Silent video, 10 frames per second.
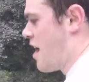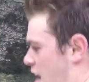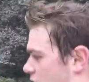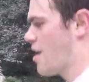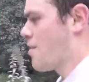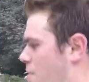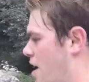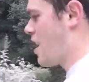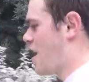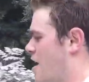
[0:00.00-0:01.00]
And
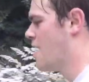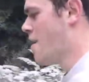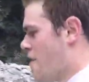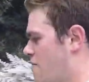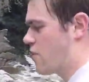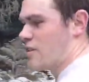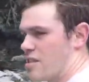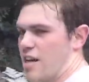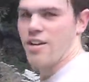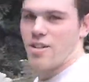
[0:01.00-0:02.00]
my friends
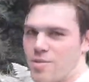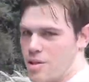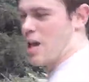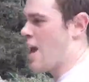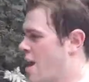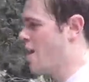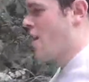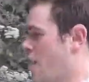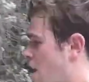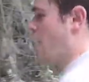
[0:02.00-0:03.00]
and I are gonna be
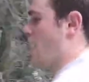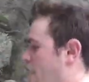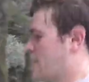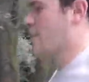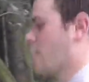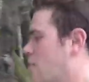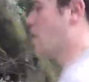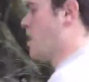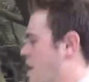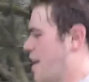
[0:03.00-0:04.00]
hiking all
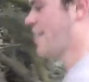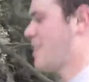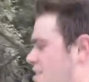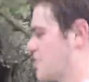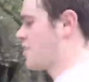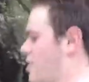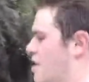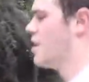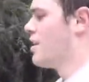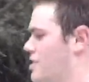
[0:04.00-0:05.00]
hiking to
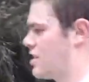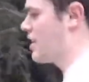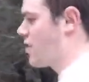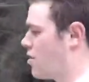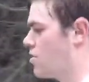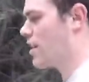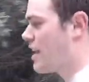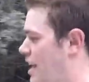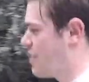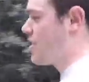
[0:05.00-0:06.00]
see all
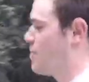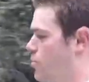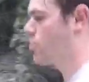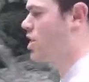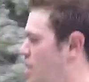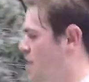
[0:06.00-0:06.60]
88 temples